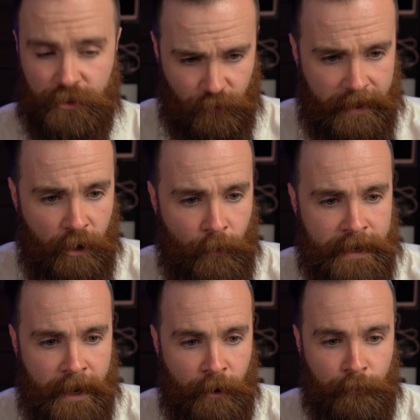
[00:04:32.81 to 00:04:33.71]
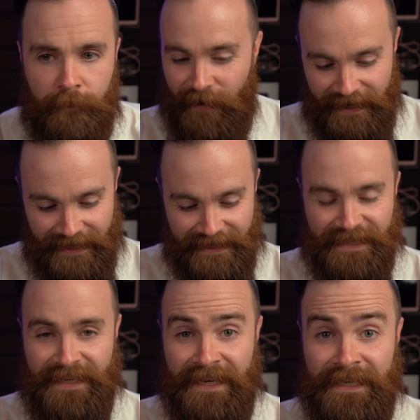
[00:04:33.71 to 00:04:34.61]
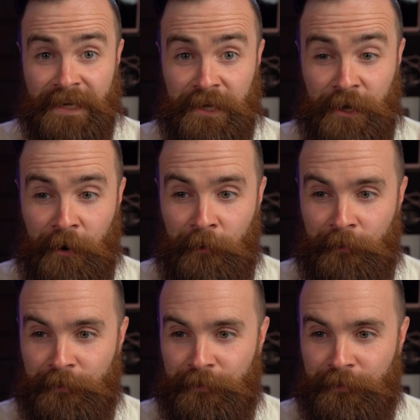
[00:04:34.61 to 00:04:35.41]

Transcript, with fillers: Let's try it out right now. Ready, set, go.